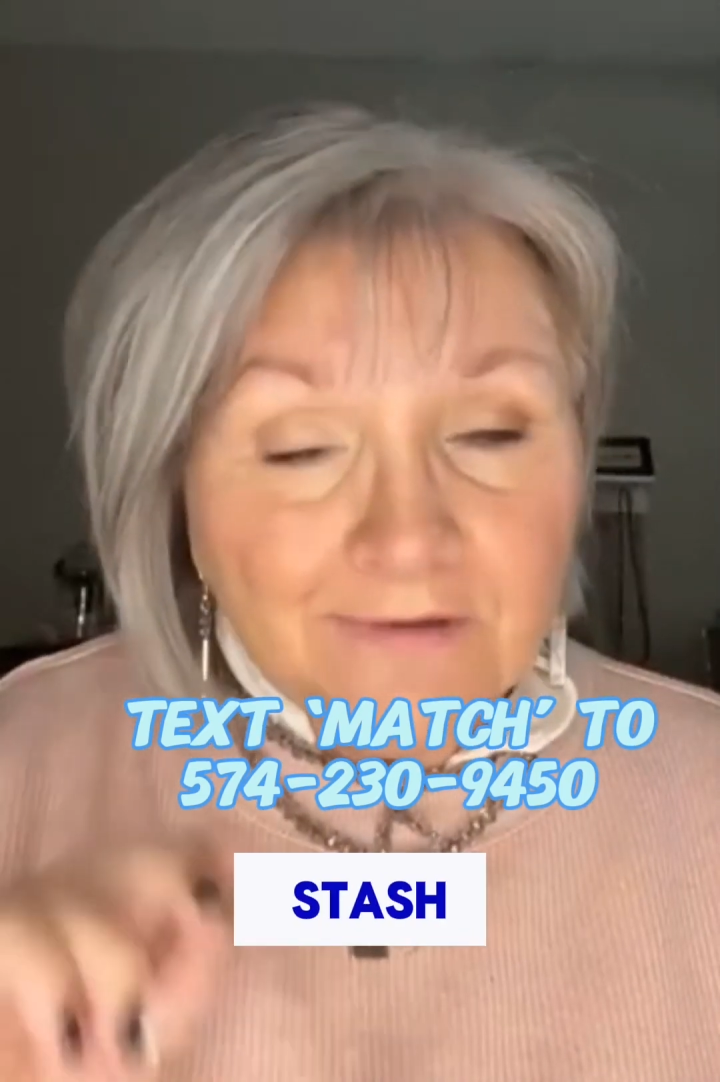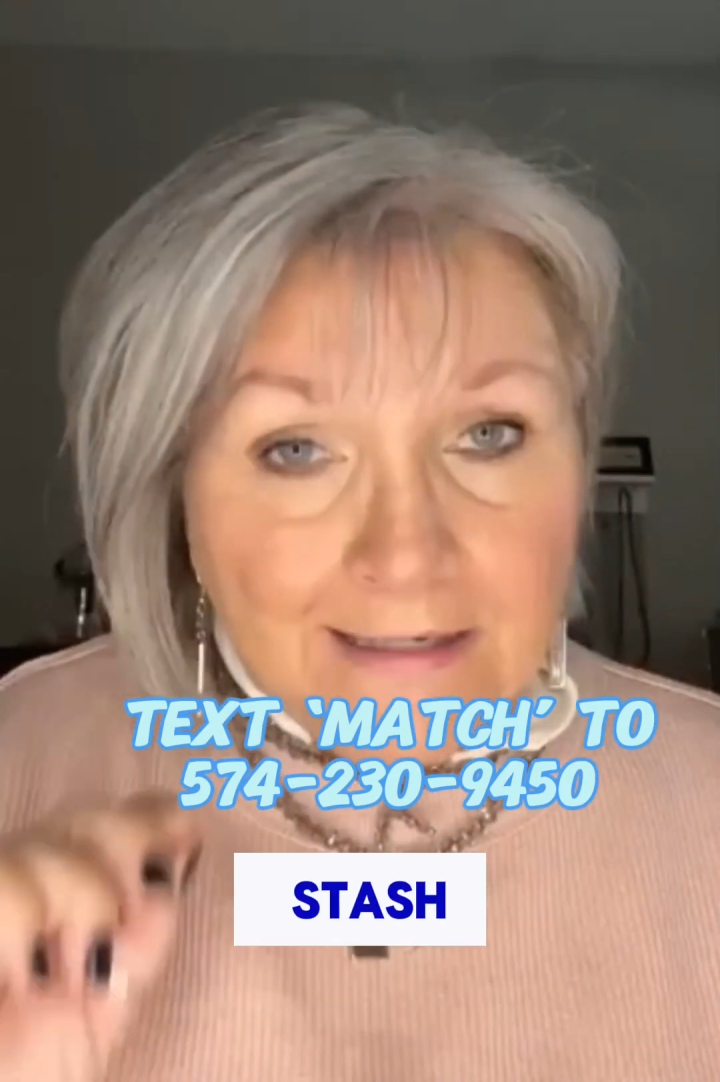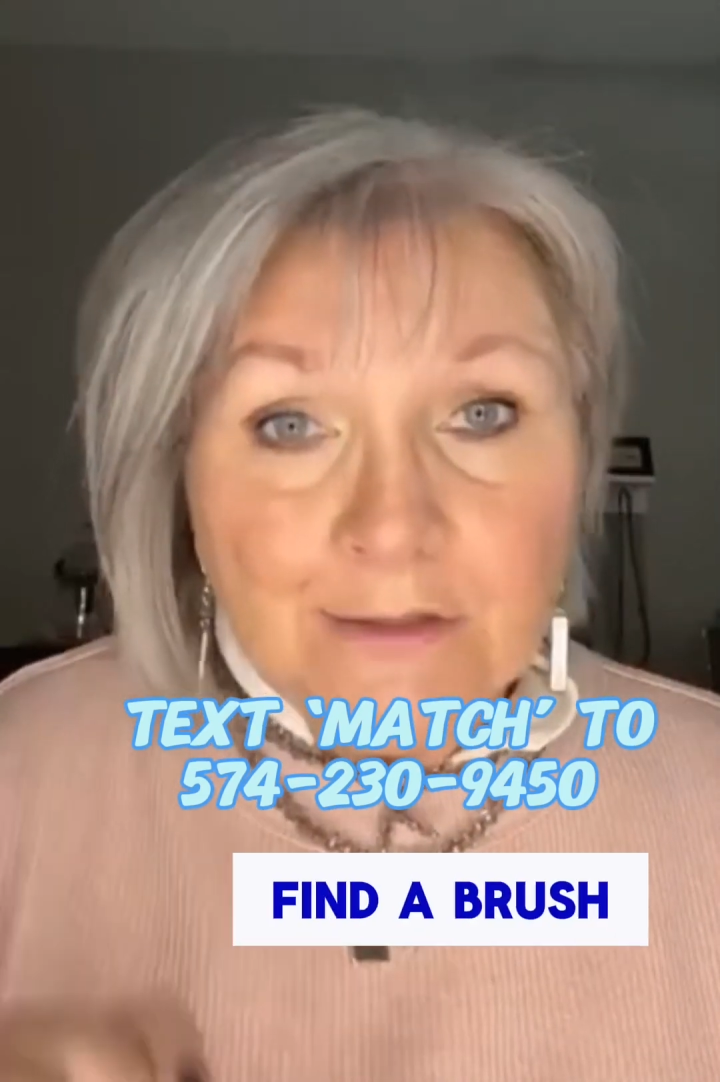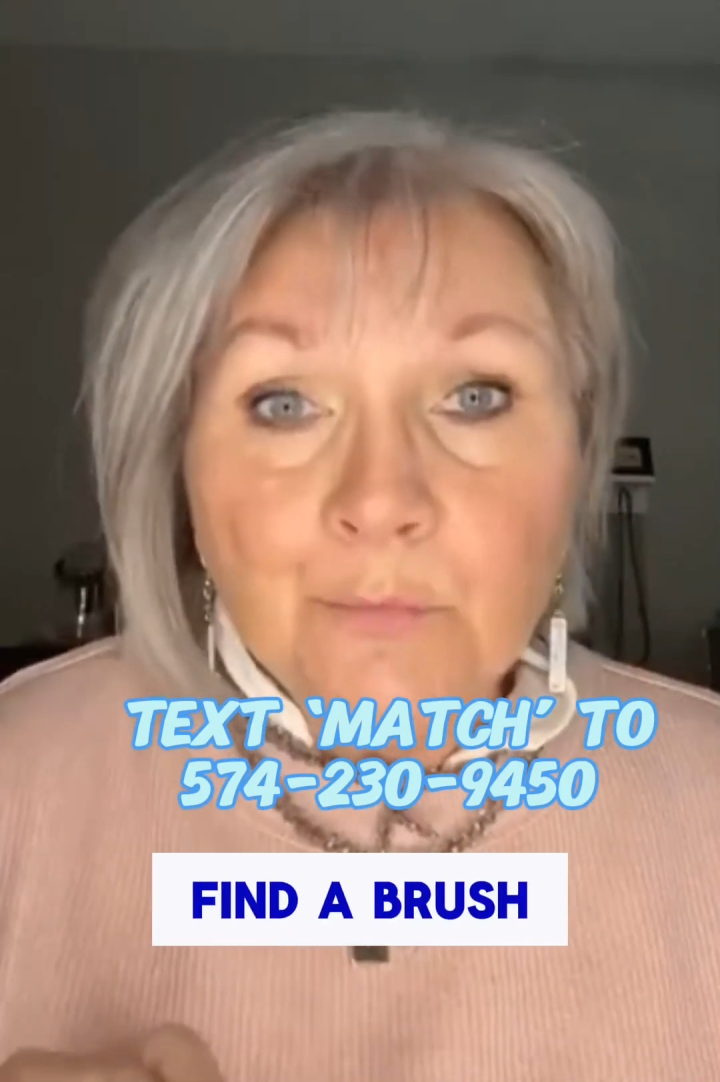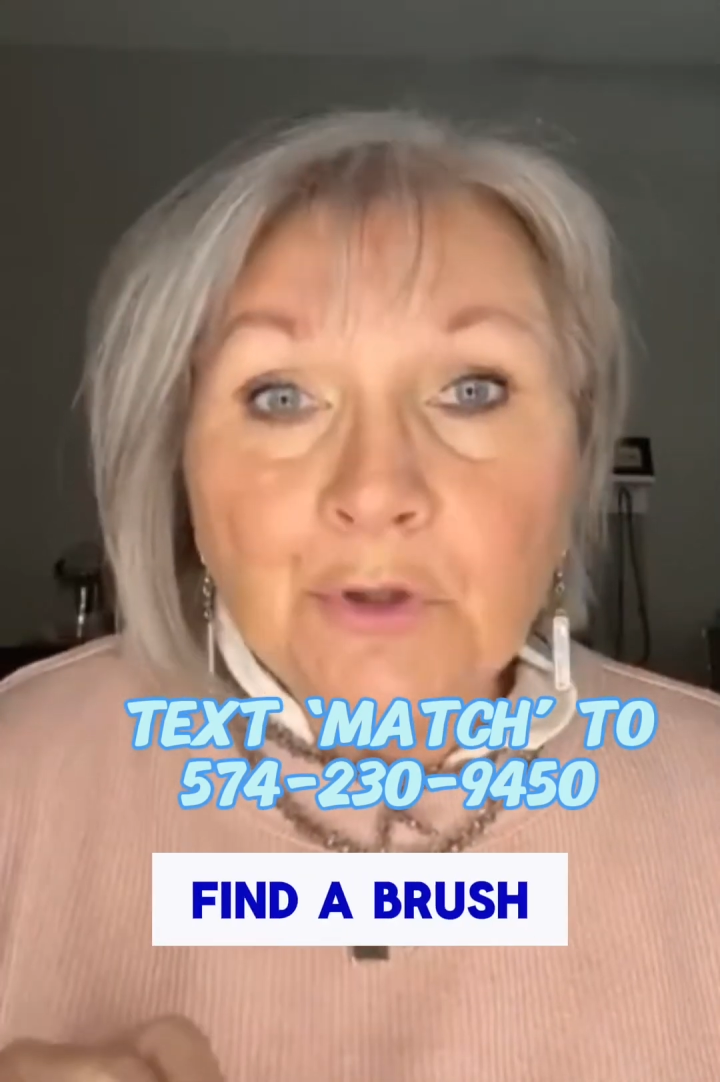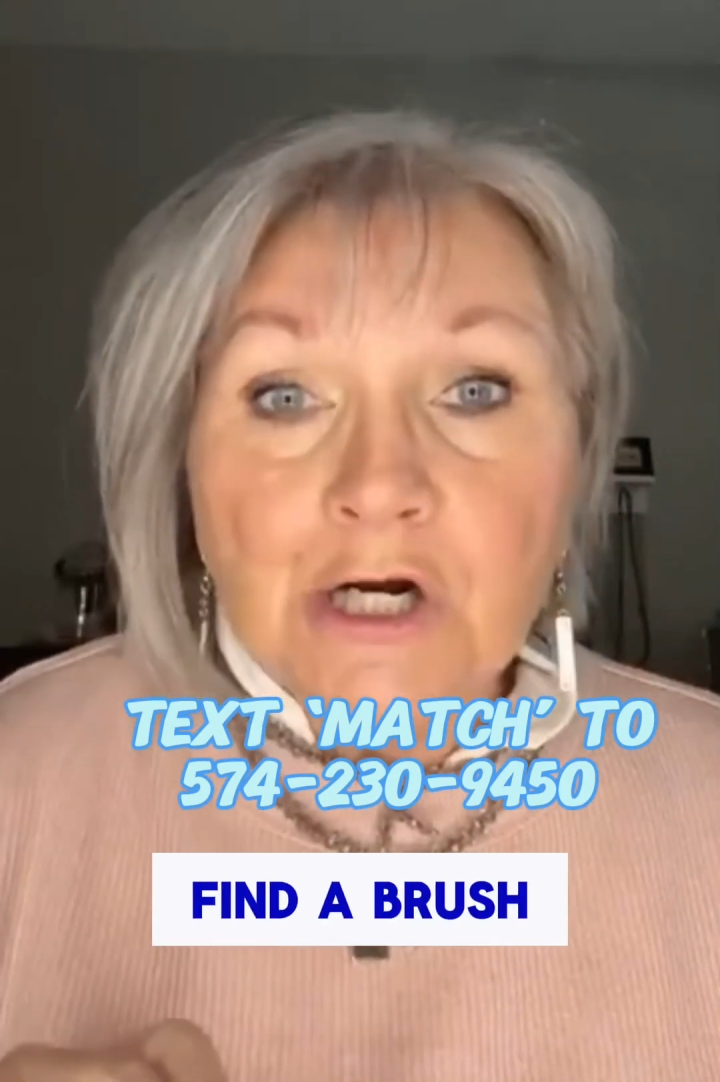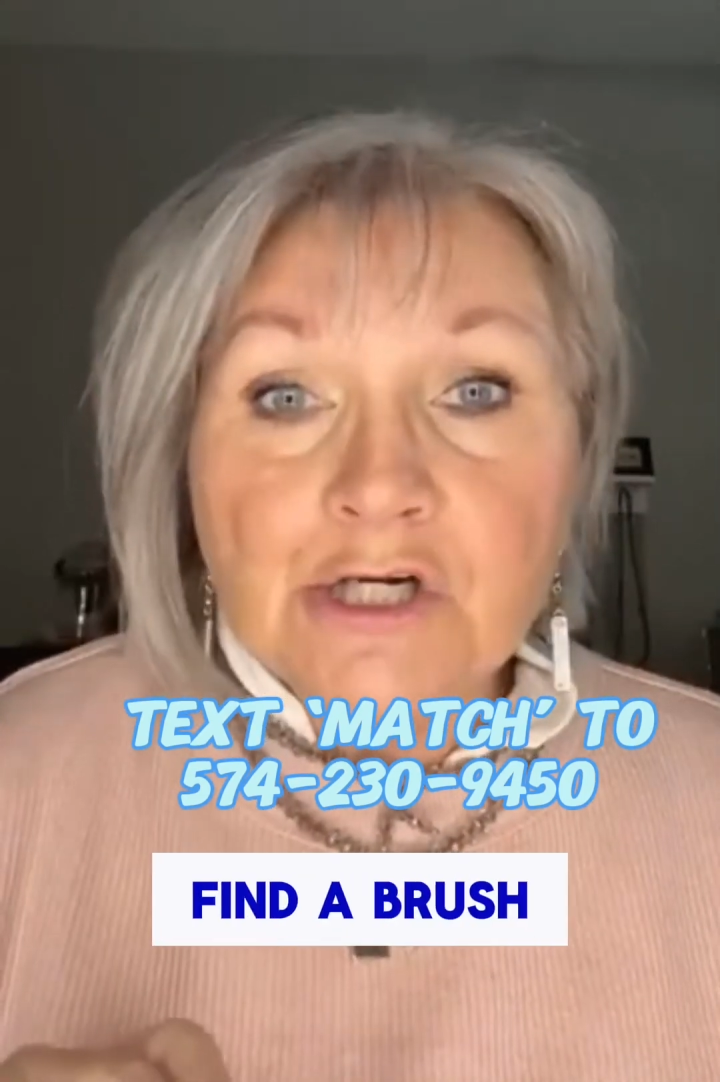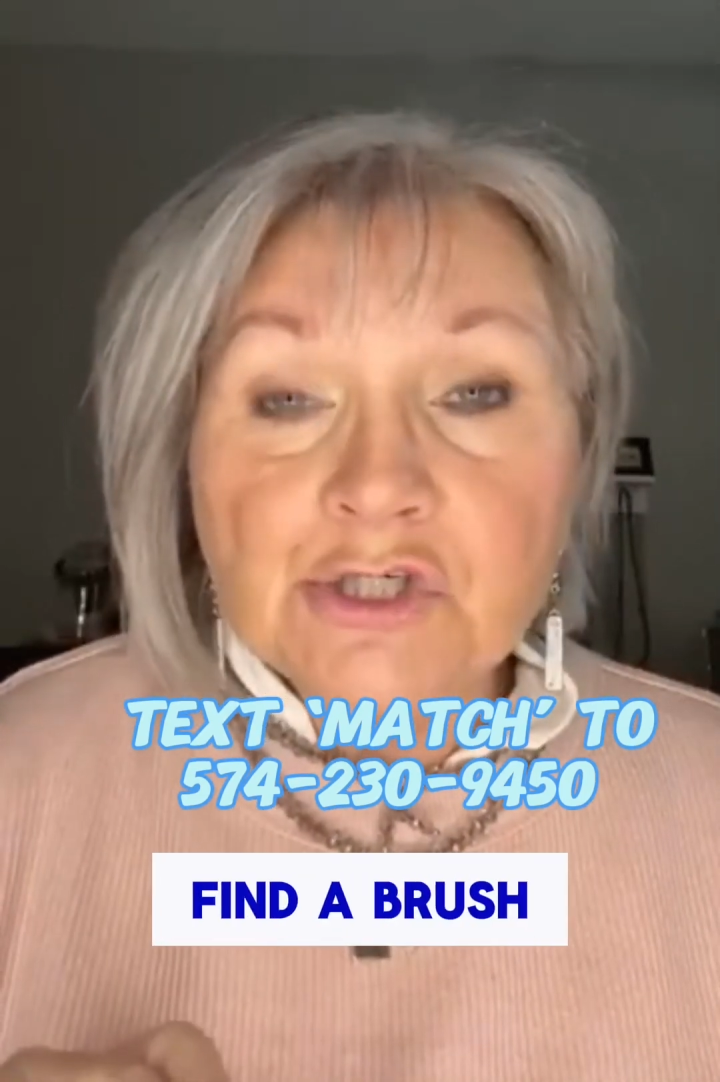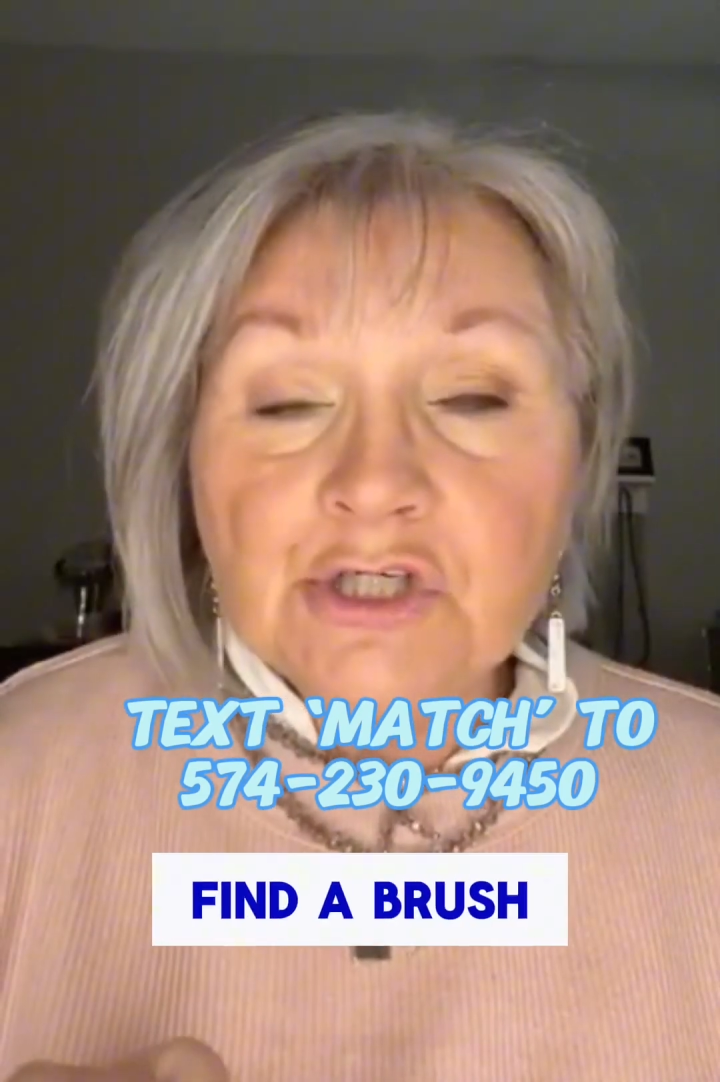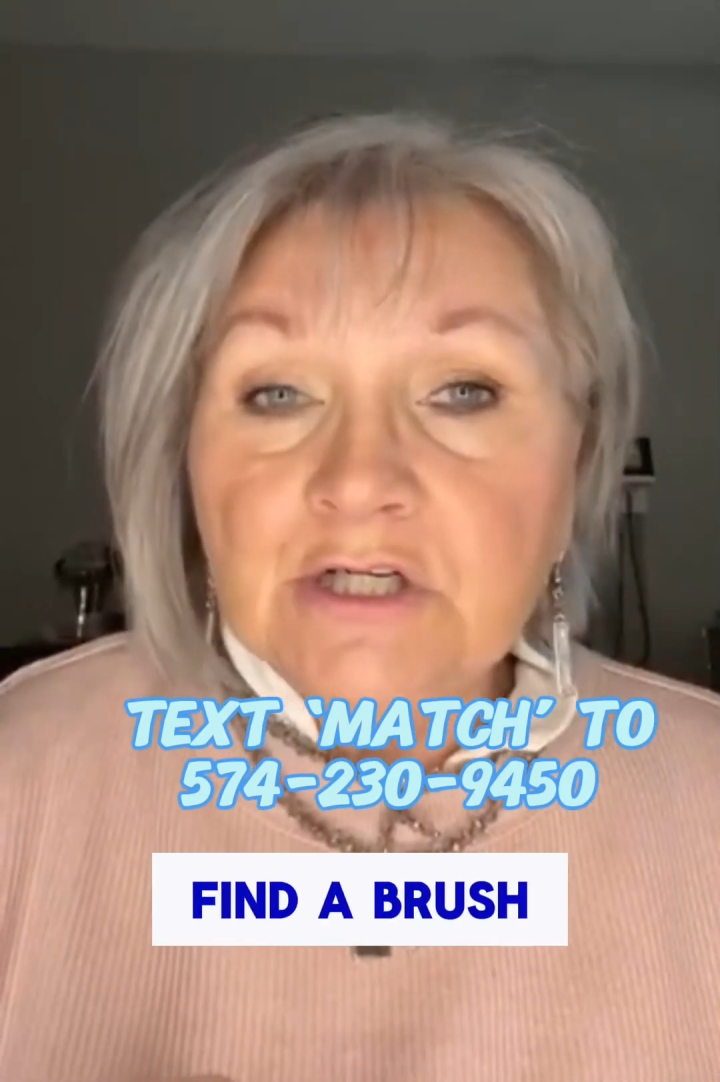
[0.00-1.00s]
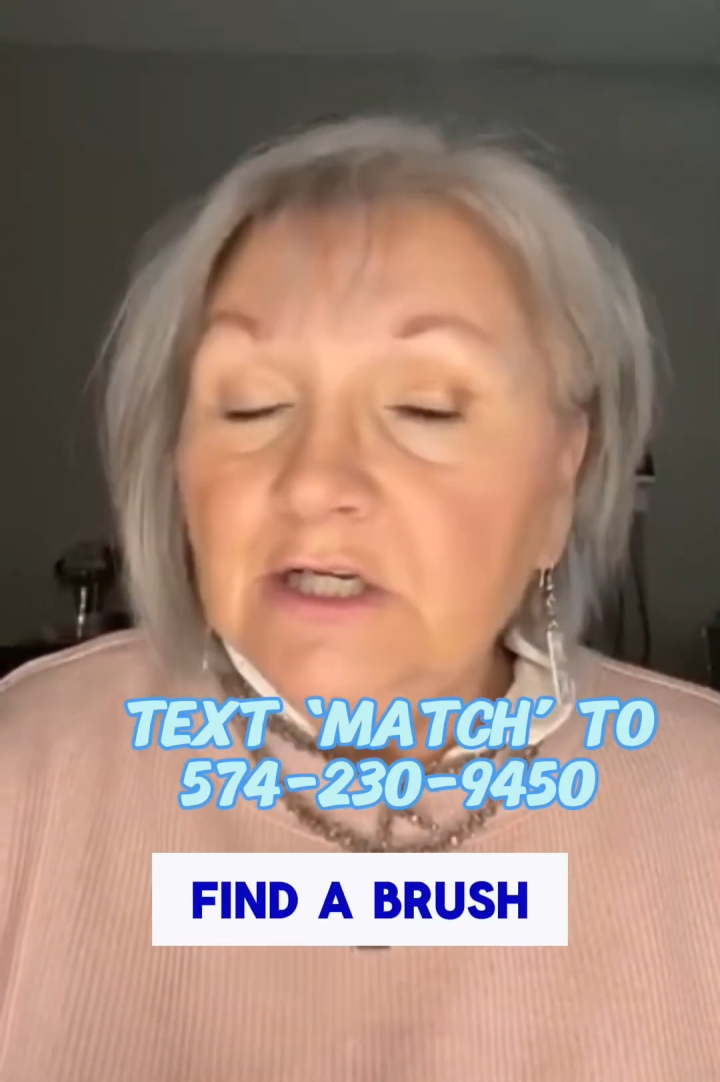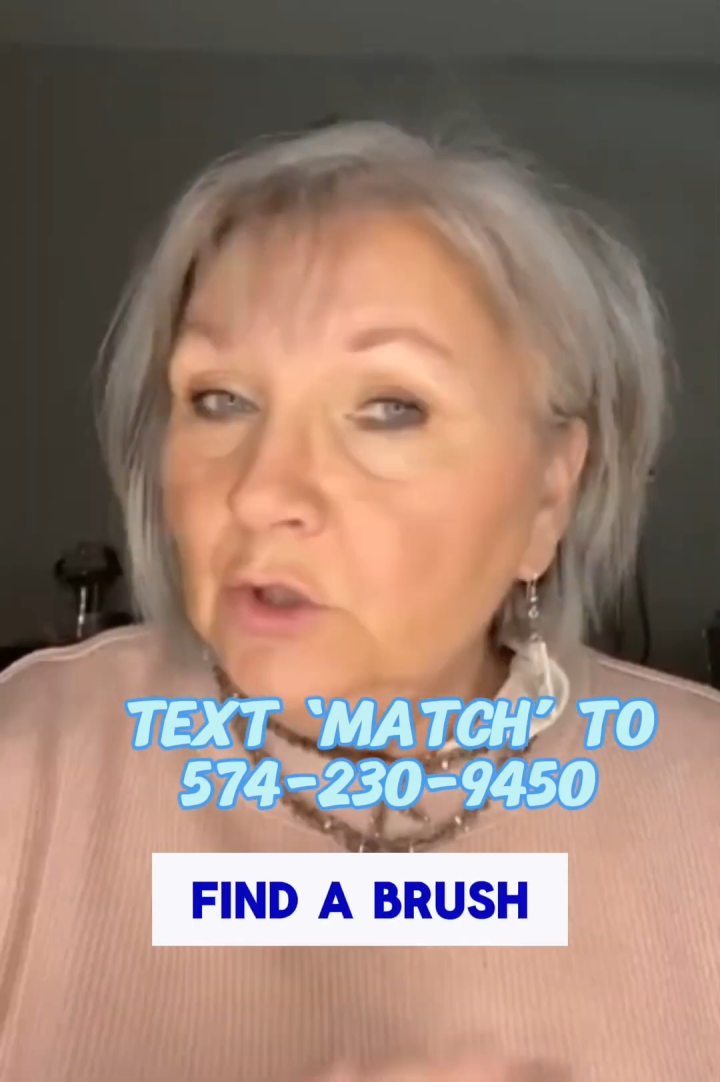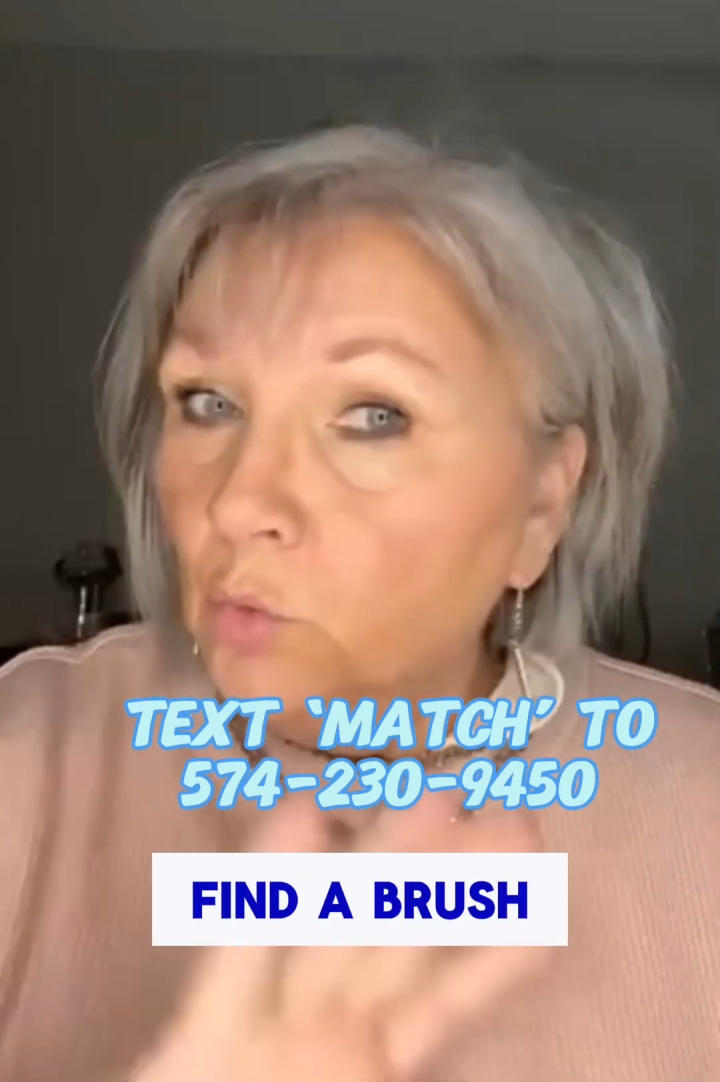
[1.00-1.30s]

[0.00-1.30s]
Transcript: find a brush,